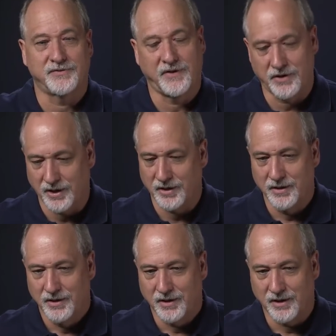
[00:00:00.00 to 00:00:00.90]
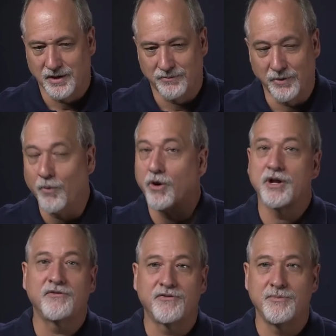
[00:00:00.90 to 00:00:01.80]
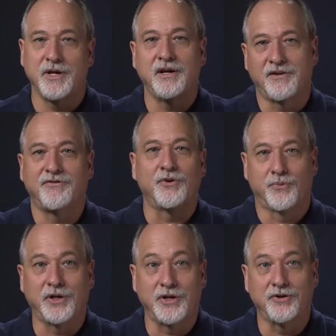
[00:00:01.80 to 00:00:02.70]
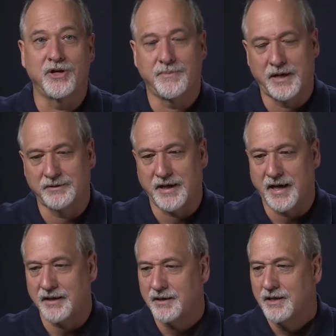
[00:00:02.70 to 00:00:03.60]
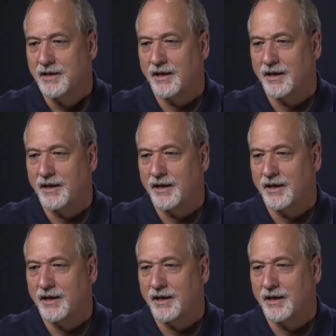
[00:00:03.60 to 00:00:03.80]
It's very rewarding for me. I feel really good about that.